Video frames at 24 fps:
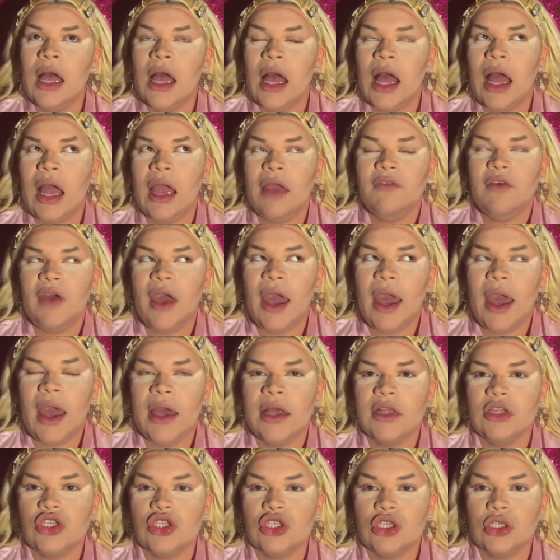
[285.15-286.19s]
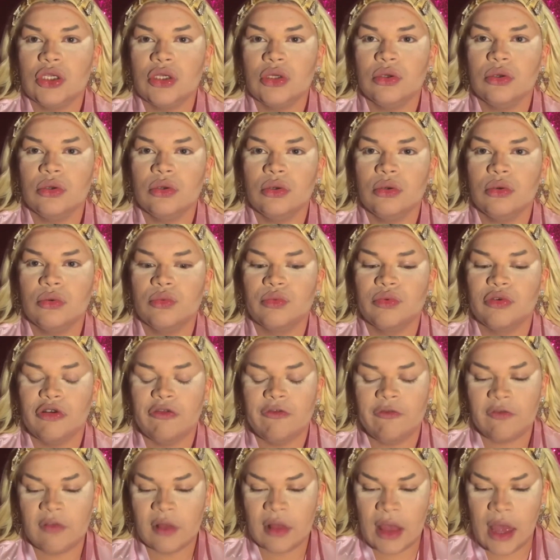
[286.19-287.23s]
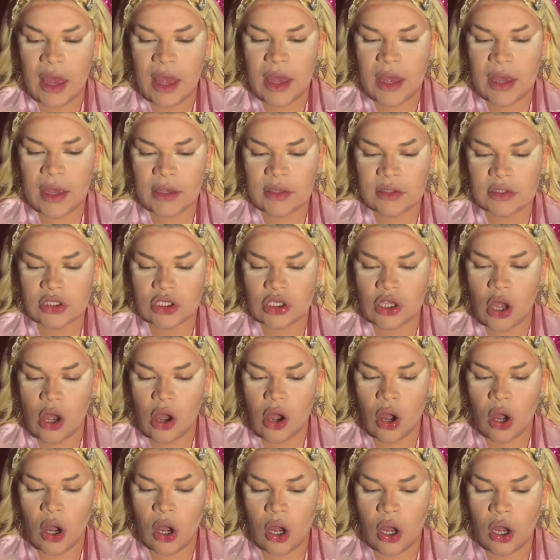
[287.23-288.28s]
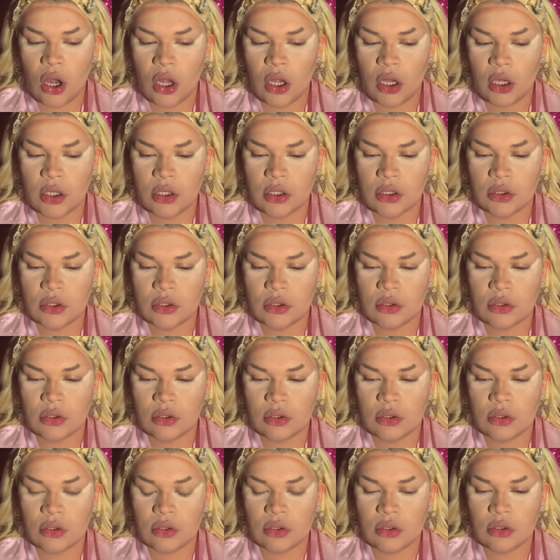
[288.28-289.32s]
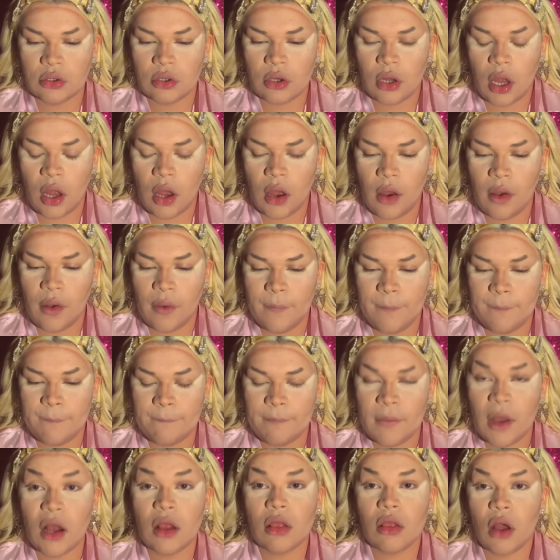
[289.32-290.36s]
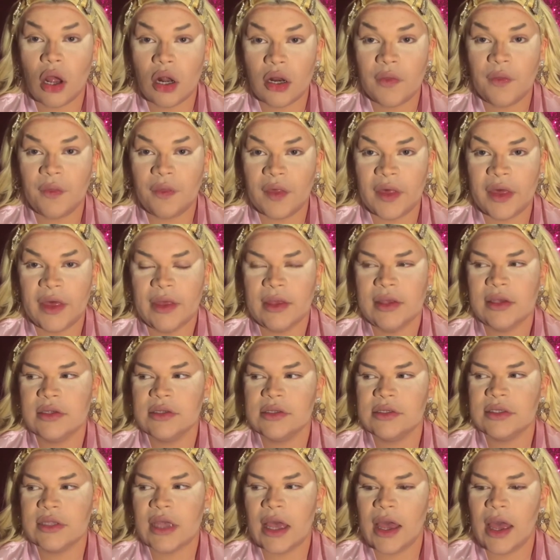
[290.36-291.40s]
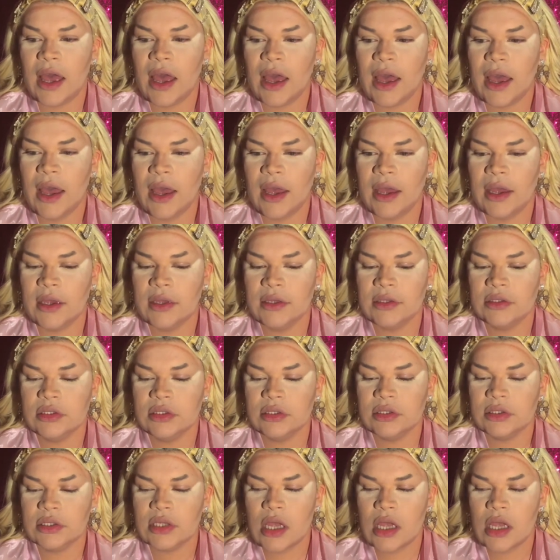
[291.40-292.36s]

I've had to reflect on a lot of things, and